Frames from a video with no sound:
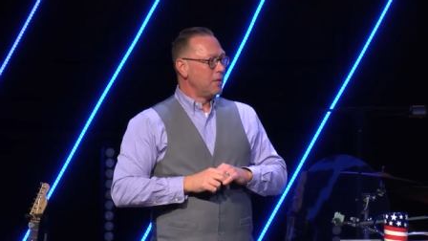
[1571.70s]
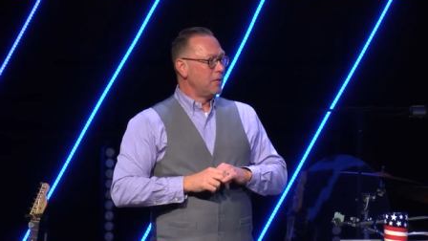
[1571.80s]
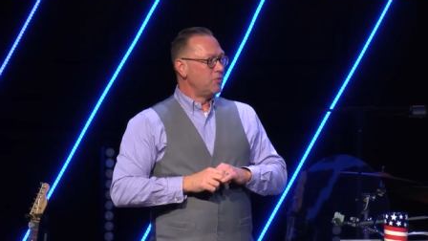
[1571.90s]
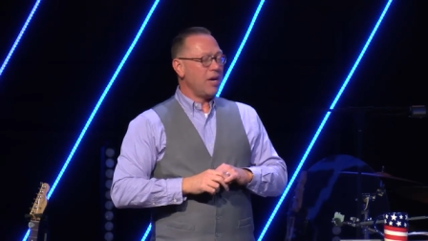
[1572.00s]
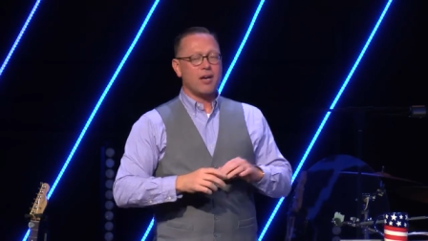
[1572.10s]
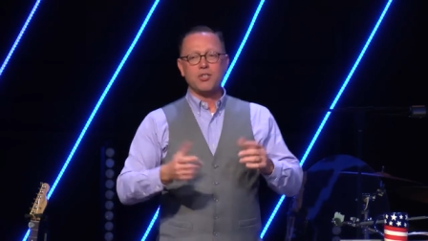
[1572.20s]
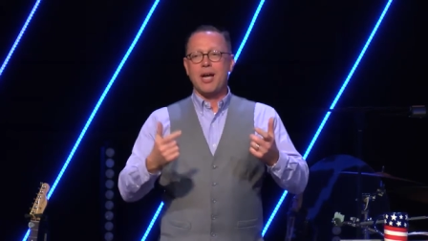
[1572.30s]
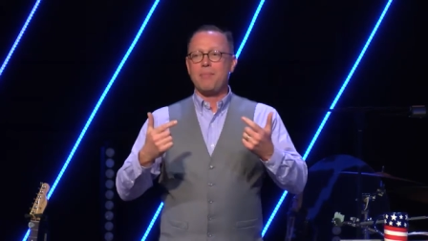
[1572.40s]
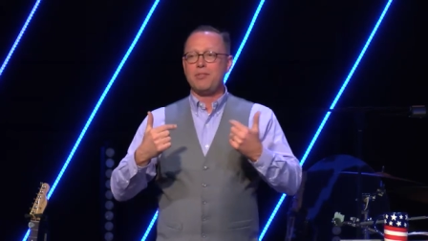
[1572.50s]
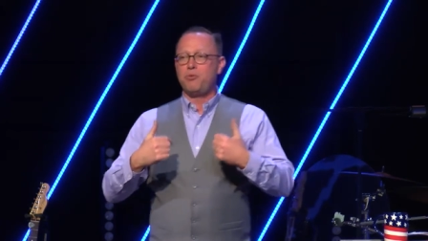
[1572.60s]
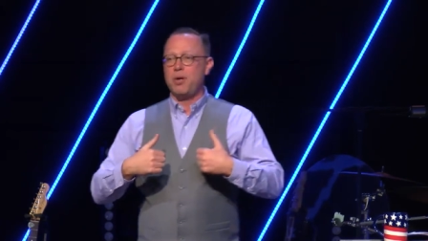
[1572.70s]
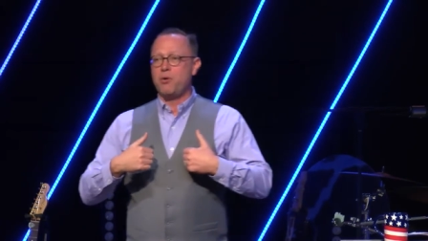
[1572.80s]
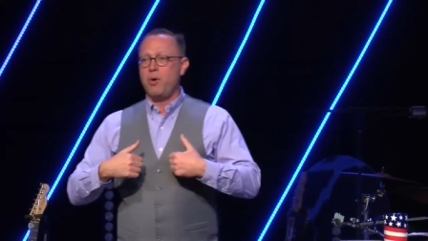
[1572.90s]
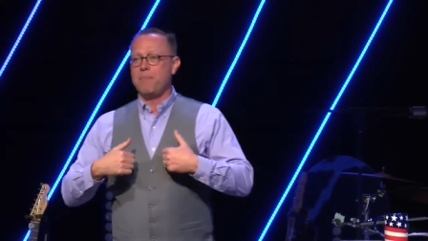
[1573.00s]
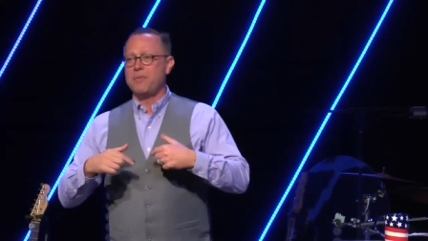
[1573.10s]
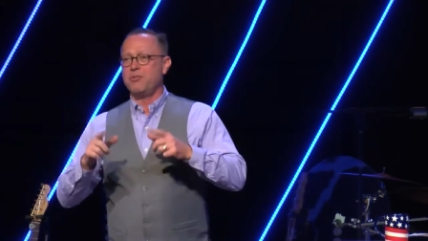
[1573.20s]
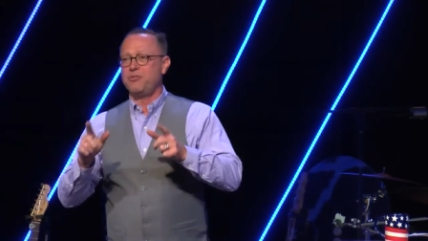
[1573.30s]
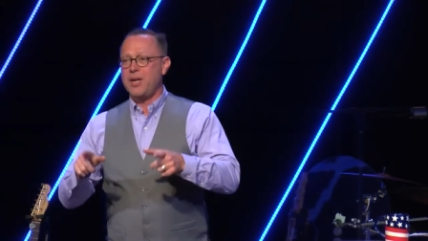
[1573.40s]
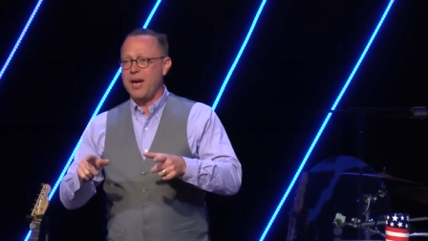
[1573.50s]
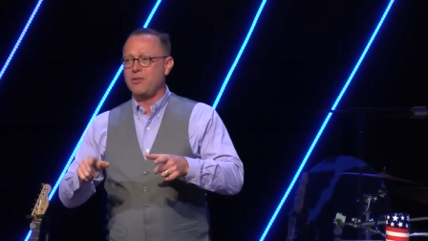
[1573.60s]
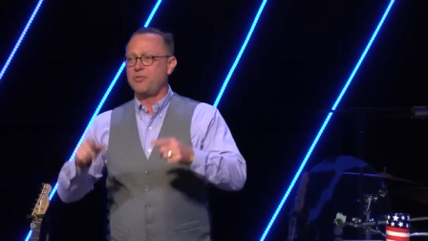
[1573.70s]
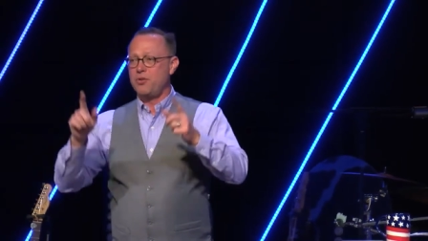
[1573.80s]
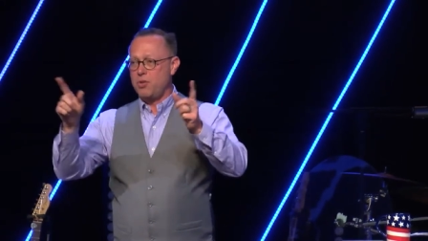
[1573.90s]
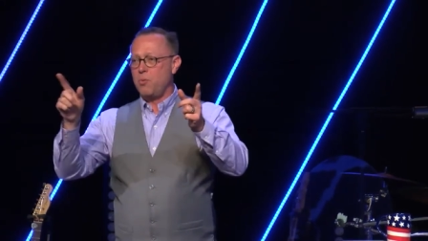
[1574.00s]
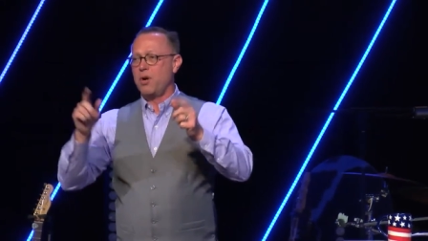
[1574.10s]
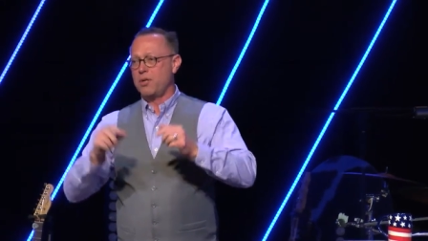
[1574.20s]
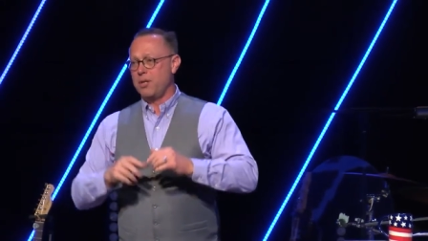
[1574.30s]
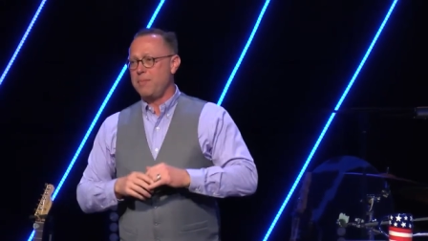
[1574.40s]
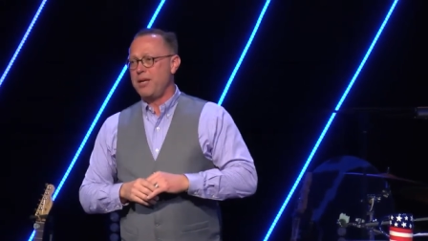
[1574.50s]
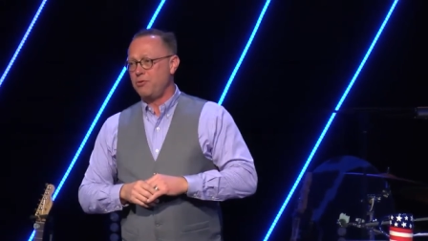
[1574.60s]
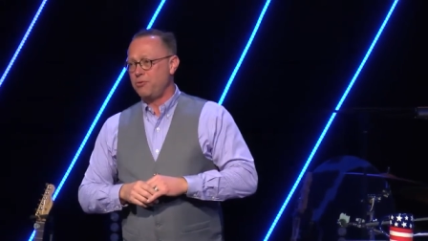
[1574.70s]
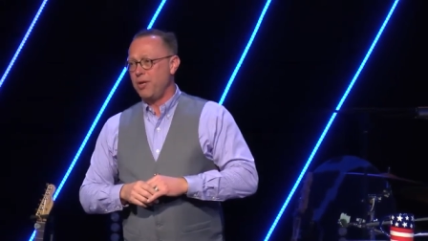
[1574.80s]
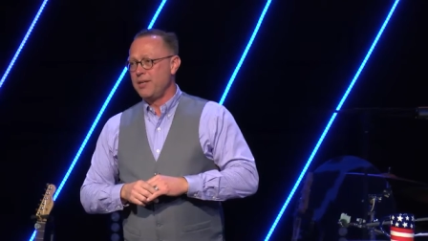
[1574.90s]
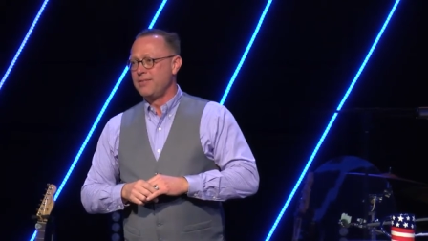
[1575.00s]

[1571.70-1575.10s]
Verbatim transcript: See, our job is to equip the saints to do the work of the ministry.